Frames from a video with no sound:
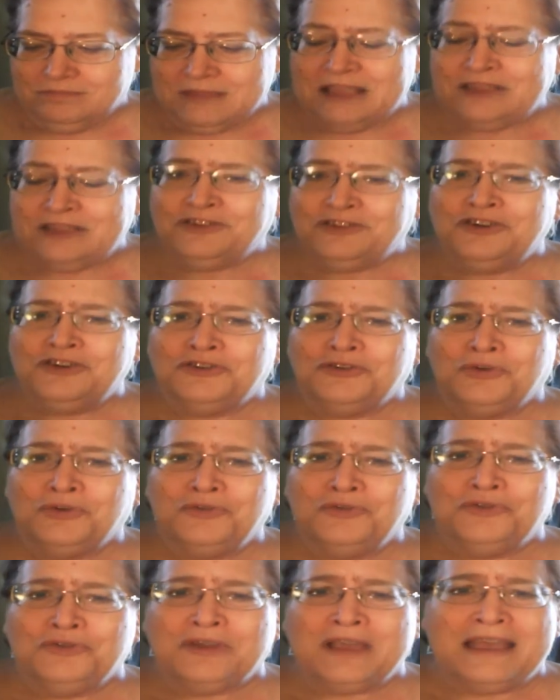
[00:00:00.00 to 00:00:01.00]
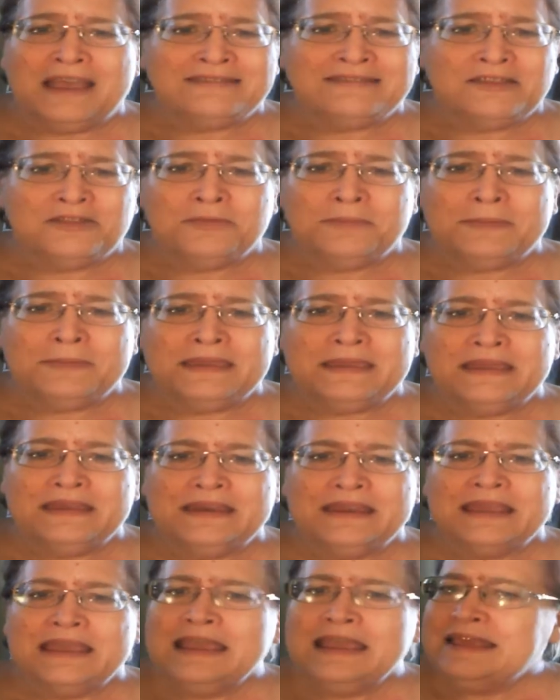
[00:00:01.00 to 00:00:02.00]
I should have told you guys at the
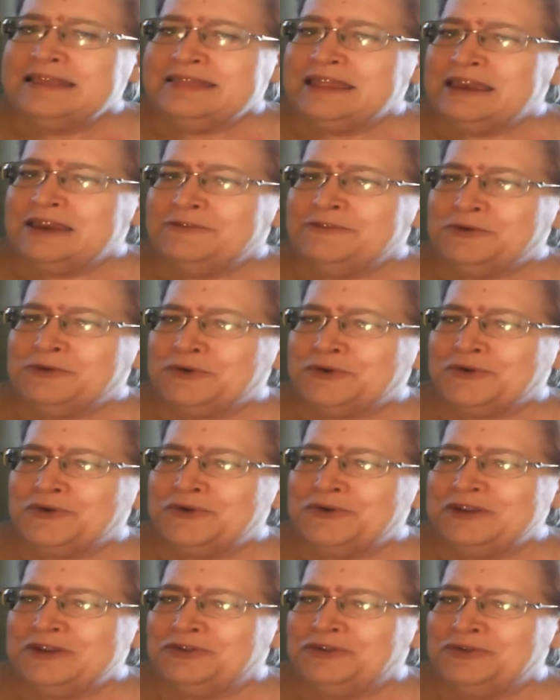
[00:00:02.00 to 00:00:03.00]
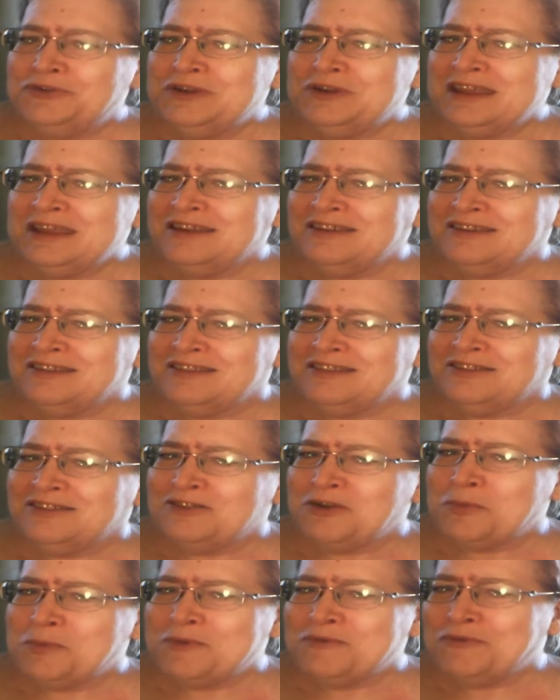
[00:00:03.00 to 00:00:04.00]
beginning that if you're tuning into this
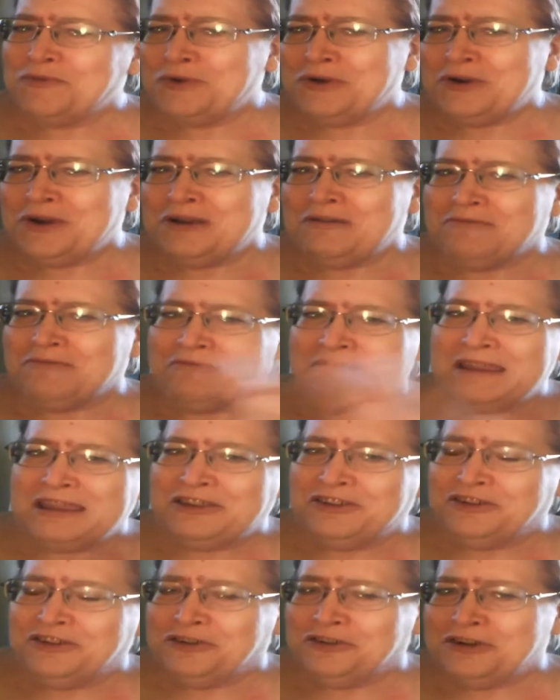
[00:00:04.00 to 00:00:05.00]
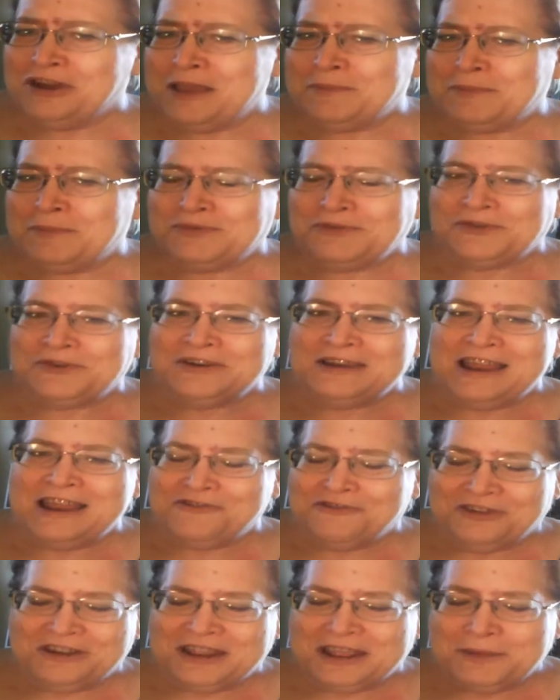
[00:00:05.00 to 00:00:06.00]
hoping for a regular episode of
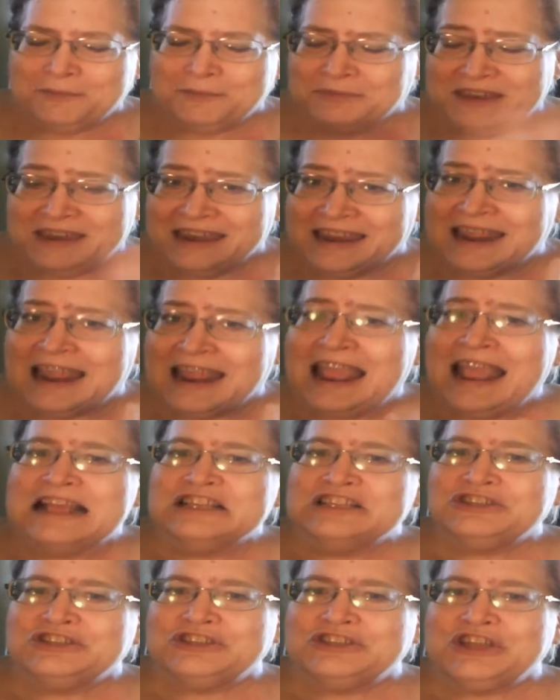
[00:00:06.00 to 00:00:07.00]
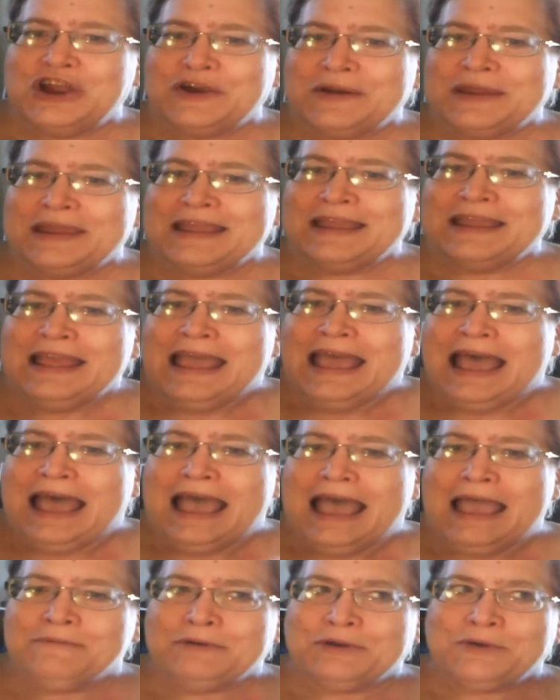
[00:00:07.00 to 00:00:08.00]
Naturally Kim's Knitting, sorry,
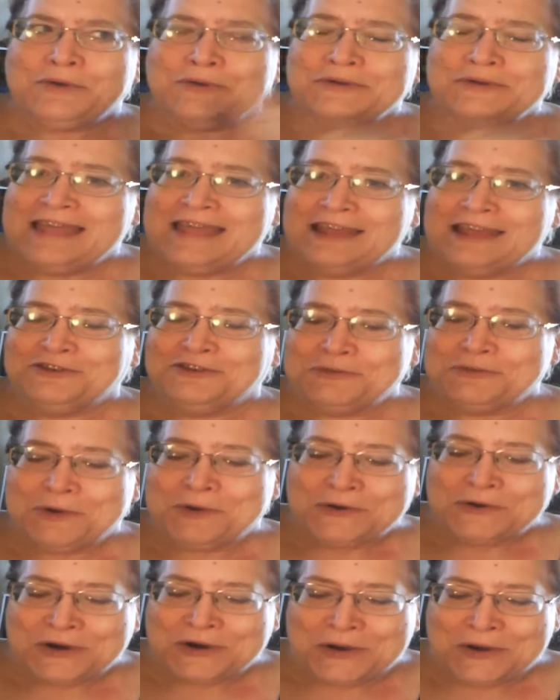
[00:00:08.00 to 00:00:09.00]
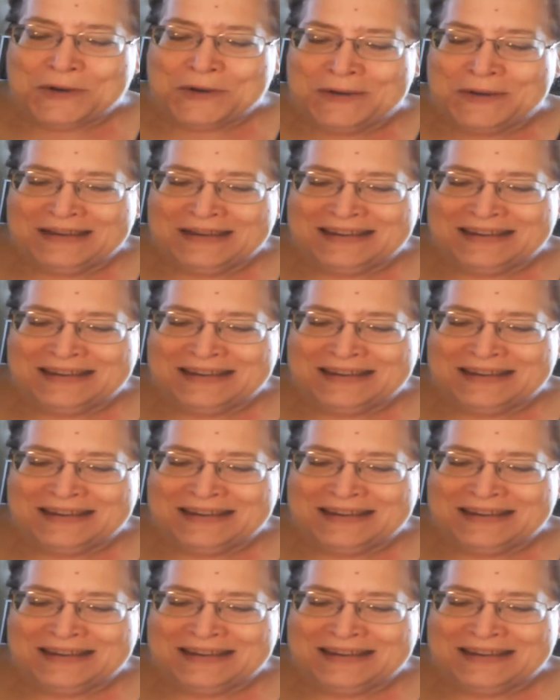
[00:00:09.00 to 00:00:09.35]
I record that tomorrow.